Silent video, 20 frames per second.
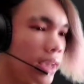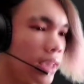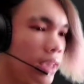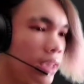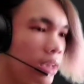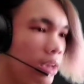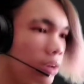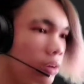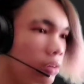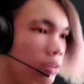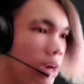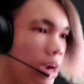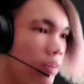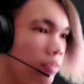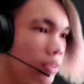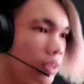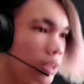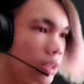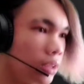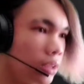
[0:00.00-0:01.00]
I can't
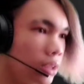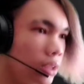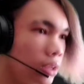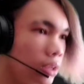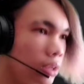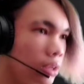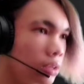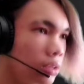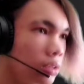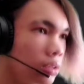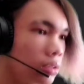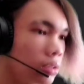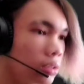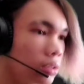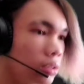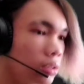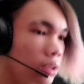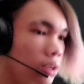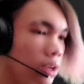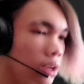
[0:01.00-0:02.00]
craft anything.
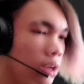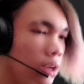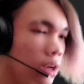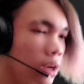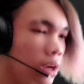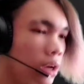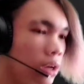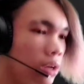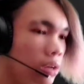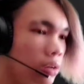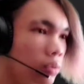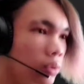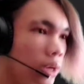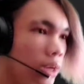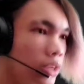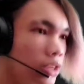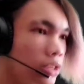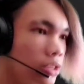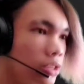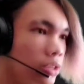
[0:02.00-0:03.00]
Huh?
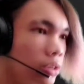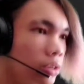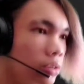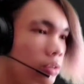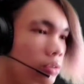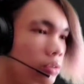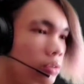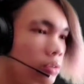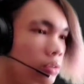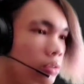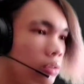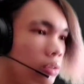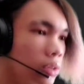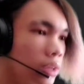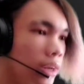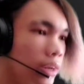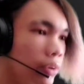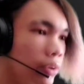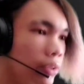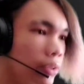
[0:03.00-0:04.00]
What'd I just do? Can
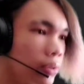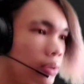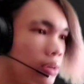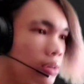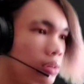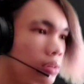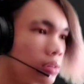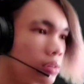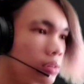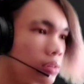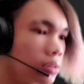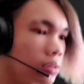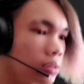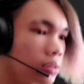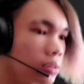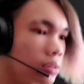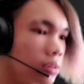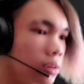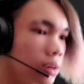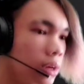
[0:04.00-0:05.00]
I do another one?
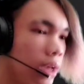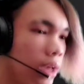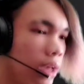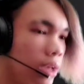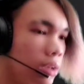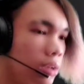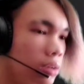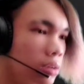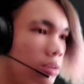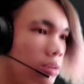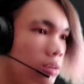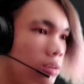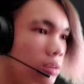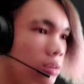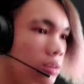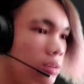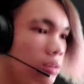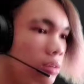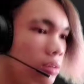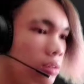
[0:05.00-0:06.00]
Okay.
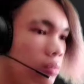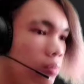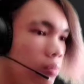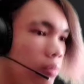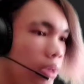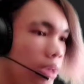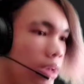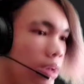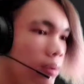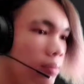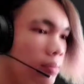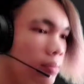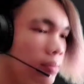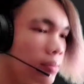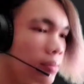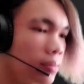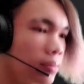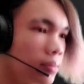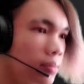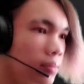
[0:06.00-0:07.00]
Bam. Can
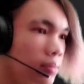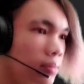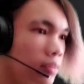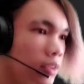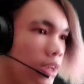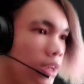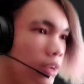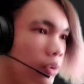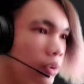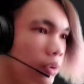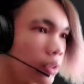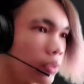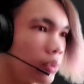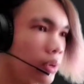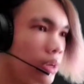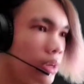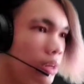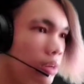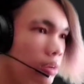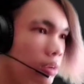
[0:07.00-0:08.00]
I do
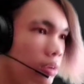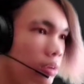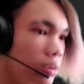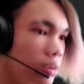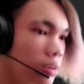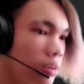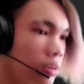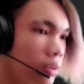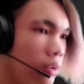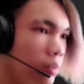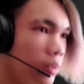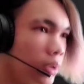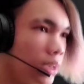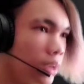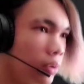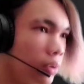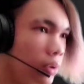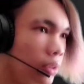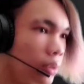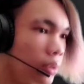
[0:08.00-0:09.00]
another one? Nope,
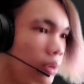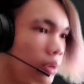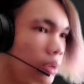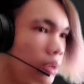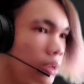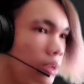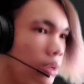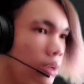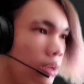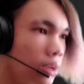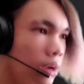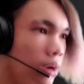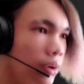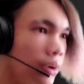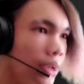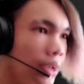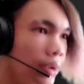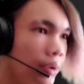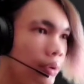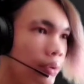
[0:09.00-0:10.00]
can't do any
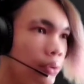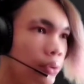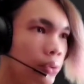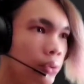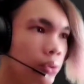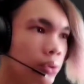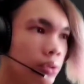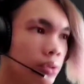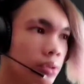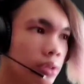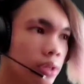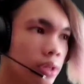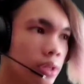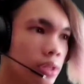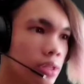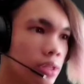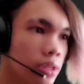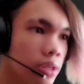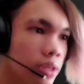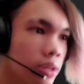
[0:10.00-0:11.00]
Okay, cool,
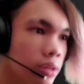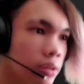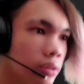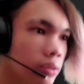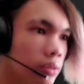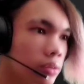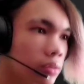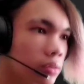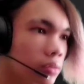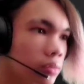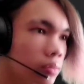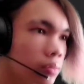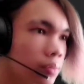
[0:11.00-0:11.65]
good to know.